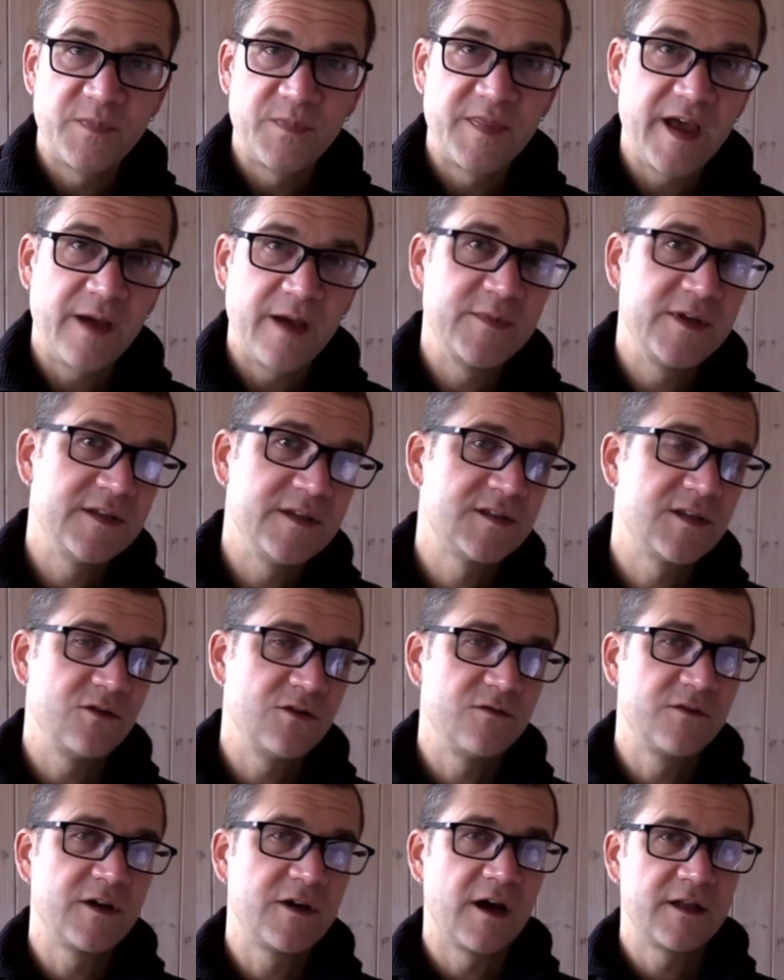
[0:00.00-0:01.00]
that means that
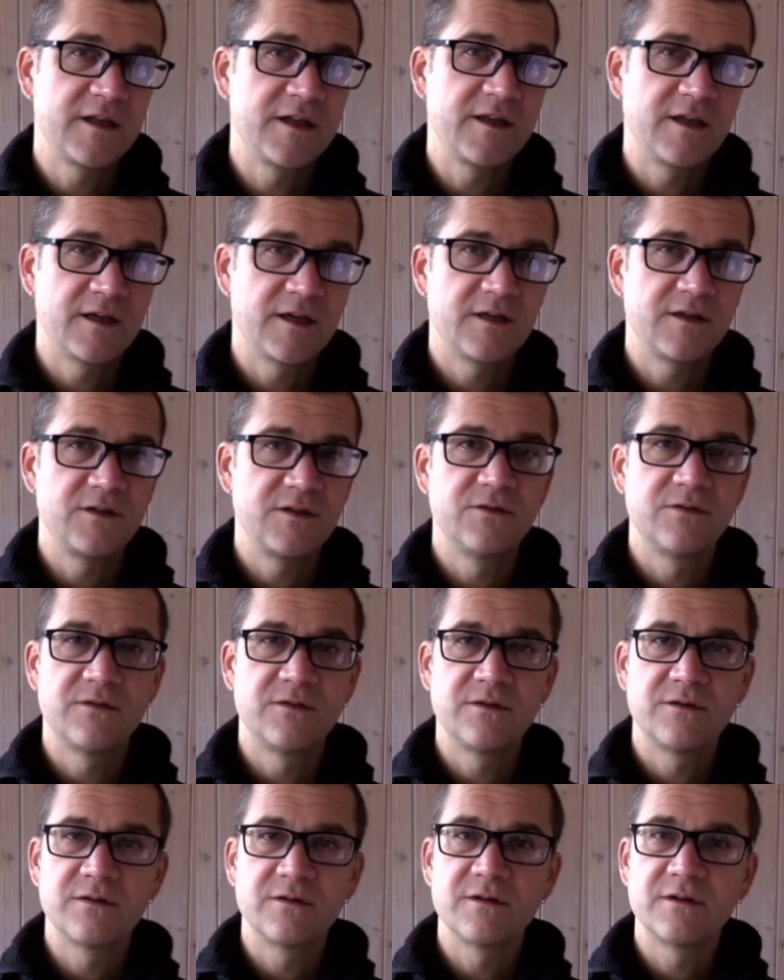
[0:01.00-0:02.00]
you've got to get
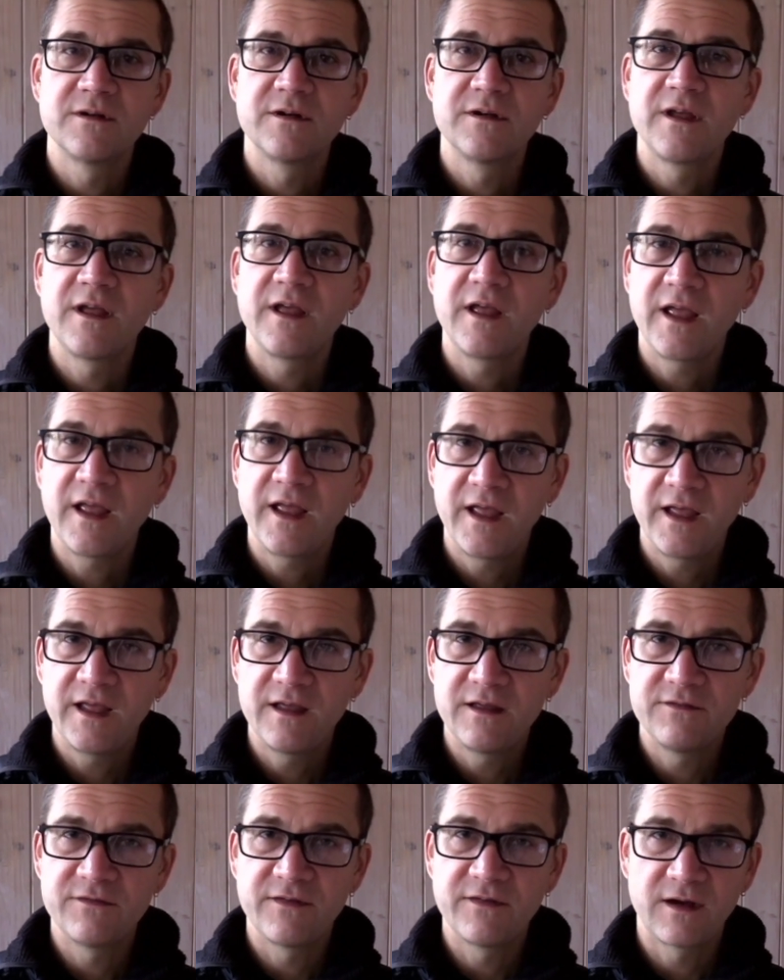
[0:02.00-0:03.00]
your
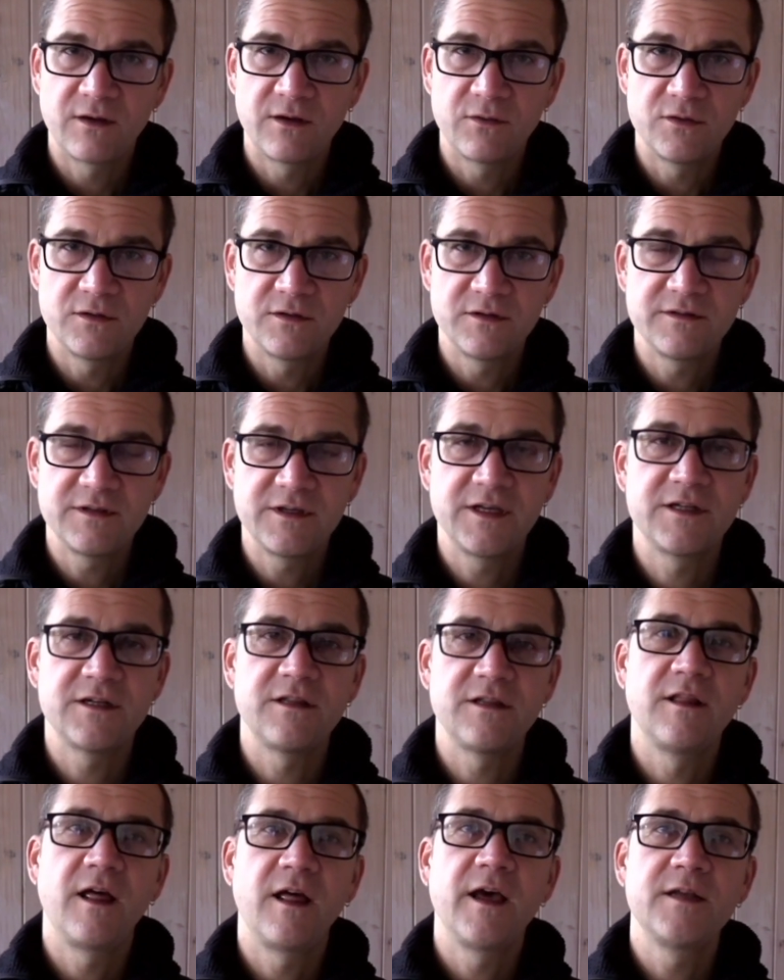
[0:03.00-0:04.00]
A vowel in
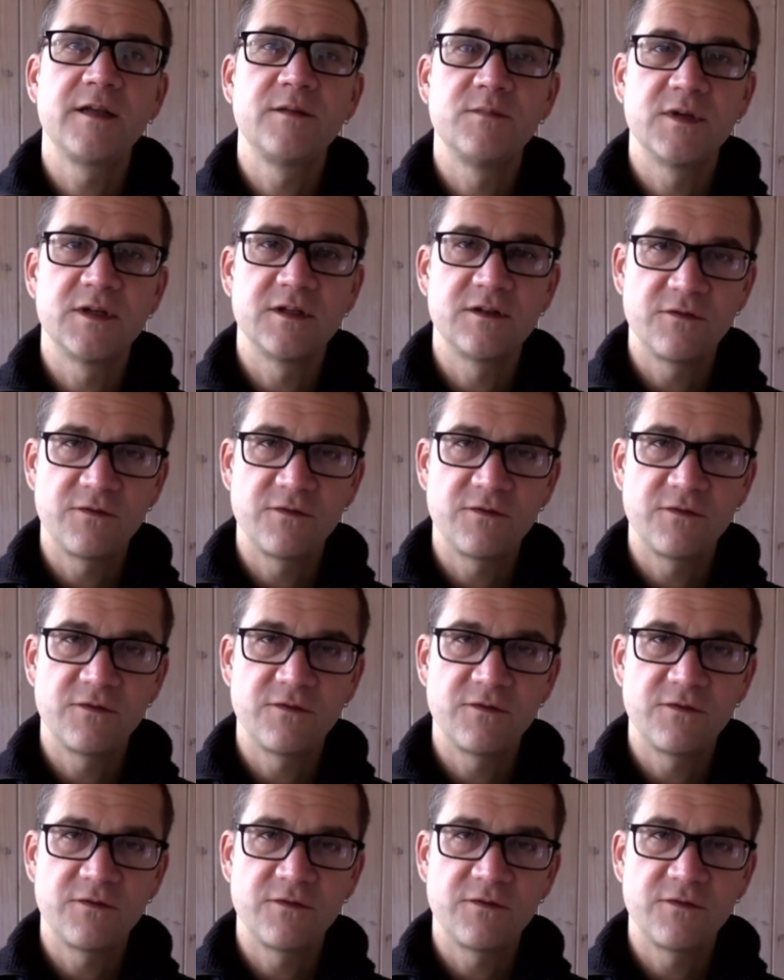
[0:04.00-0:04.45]
alignment